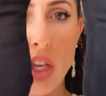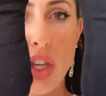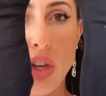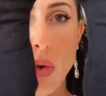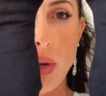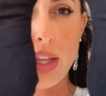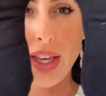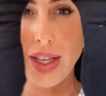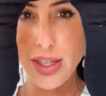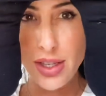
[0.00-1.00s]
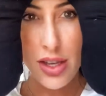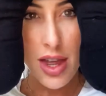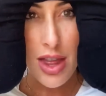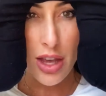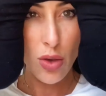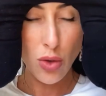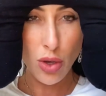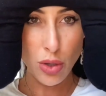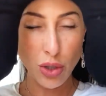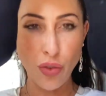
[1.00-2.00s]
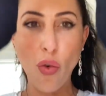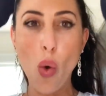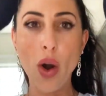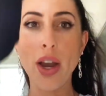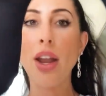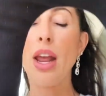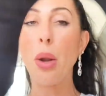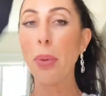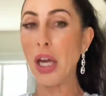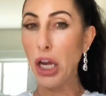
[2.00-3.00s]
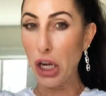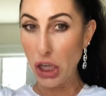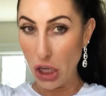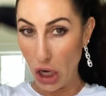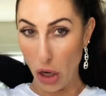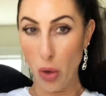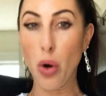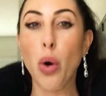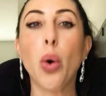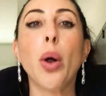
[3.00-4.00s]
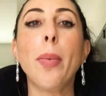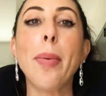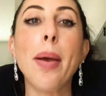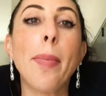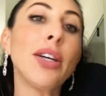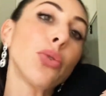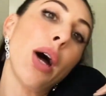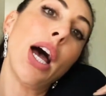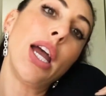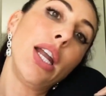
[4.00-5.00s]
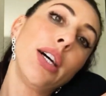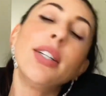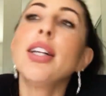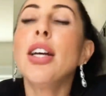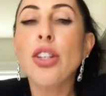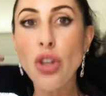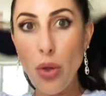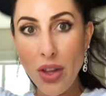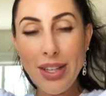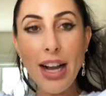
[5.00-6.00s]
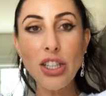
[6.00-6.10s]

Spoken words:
You know, one of these that you use for an airplane, or maybe a bus ride. So this